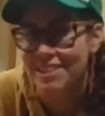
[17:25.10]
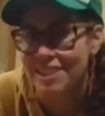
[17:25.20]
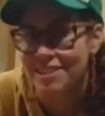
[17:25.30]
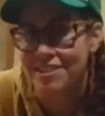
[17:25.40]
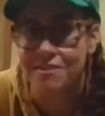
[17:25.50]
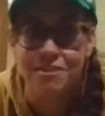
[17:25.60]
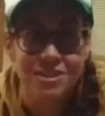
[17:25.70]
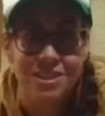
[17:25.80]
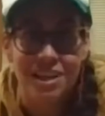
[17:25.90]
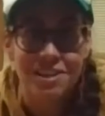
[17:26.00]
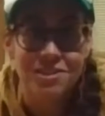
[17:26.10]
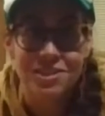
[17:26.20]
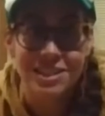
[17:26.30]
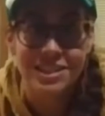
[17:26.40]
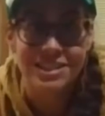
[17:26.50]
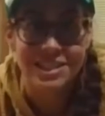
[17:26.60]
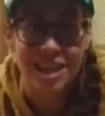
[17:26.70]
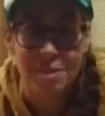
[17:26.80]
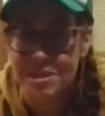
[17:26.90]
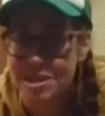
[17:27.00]
nacho cheese and toppings,
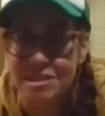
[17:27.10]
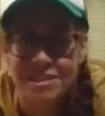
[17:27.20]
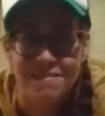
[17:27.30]
it's